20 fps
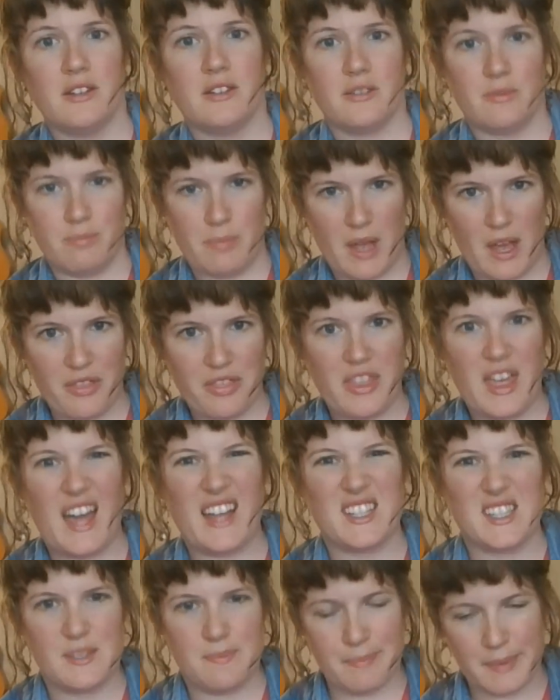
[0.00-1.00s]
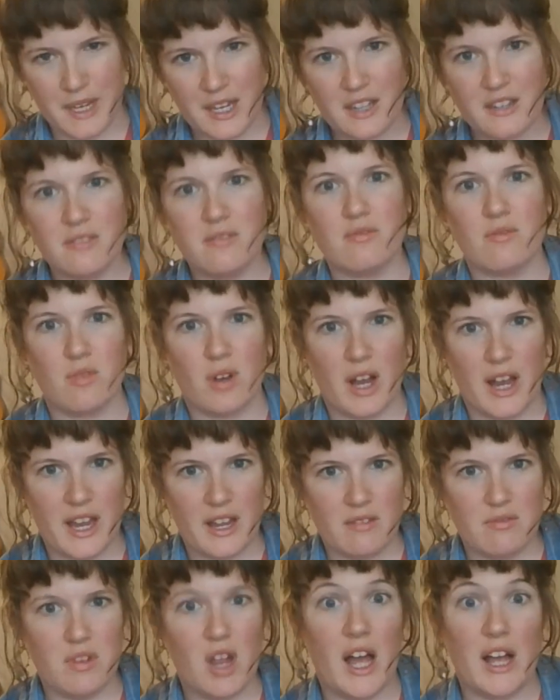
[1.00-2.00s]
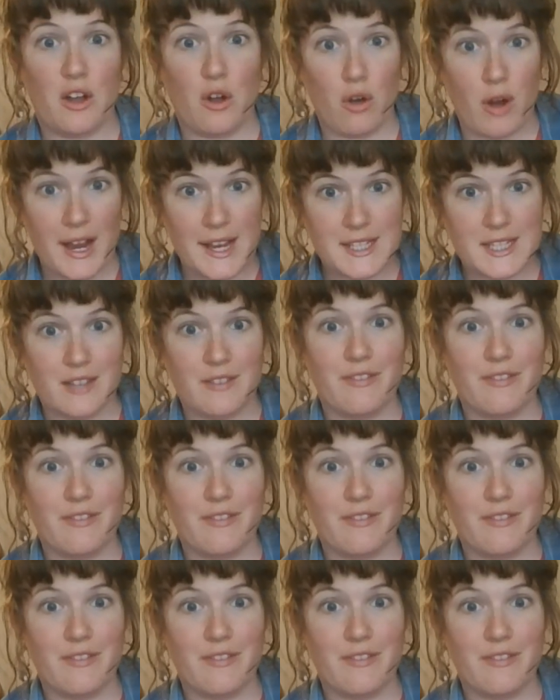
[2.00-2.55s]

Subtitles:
About that speed, right? Not crazy